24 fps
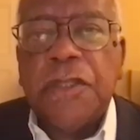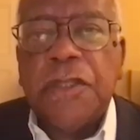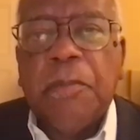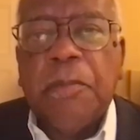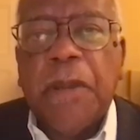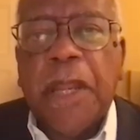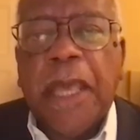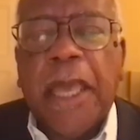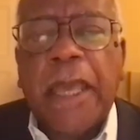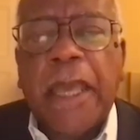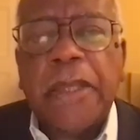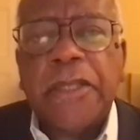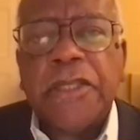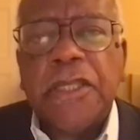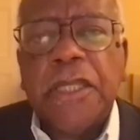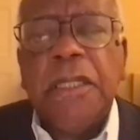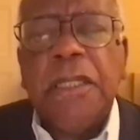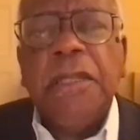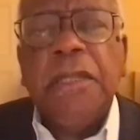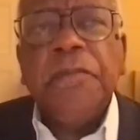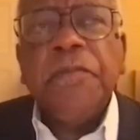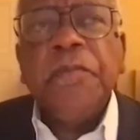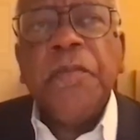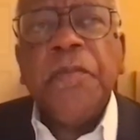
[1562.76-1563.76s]
the blacks.
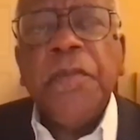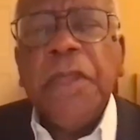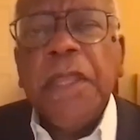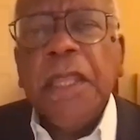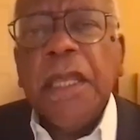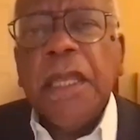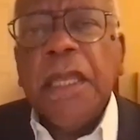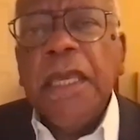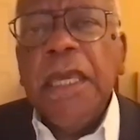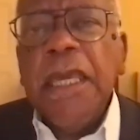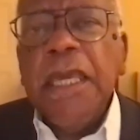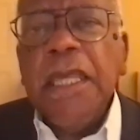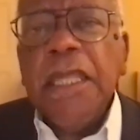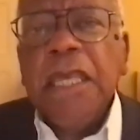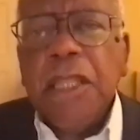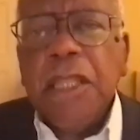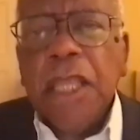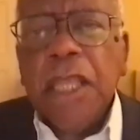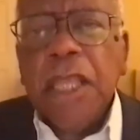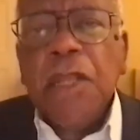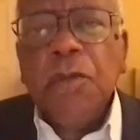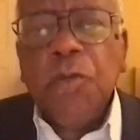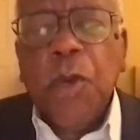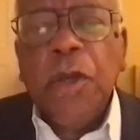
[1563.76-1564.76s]
And
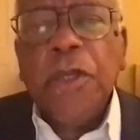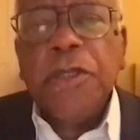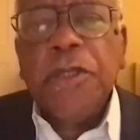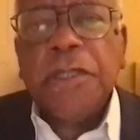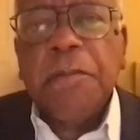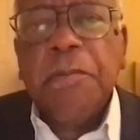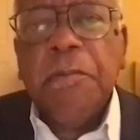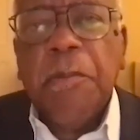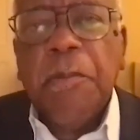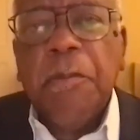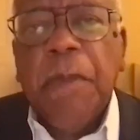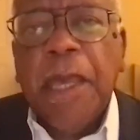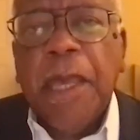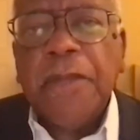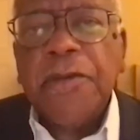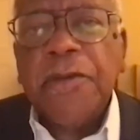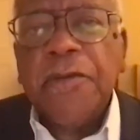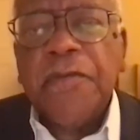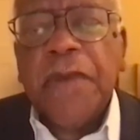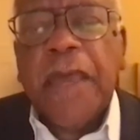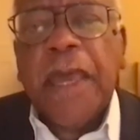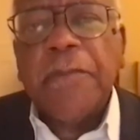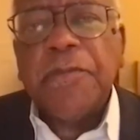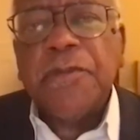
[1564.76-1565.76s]
it was a matter
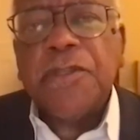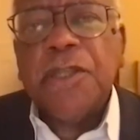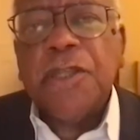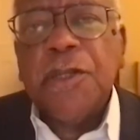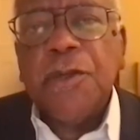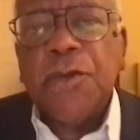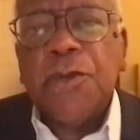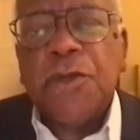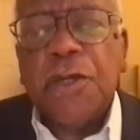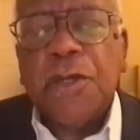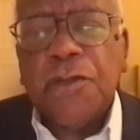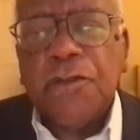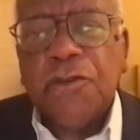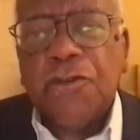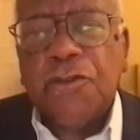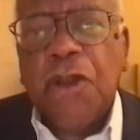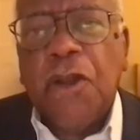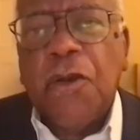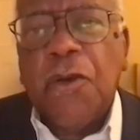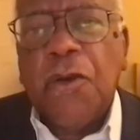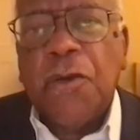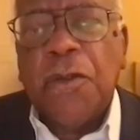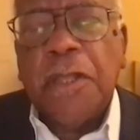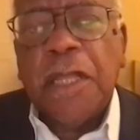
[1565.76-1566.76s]
of absolute
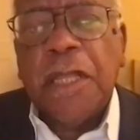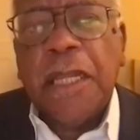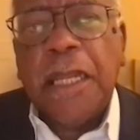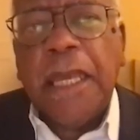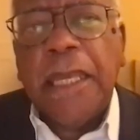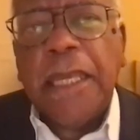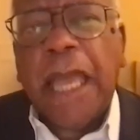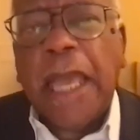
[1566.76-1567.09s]
control. And I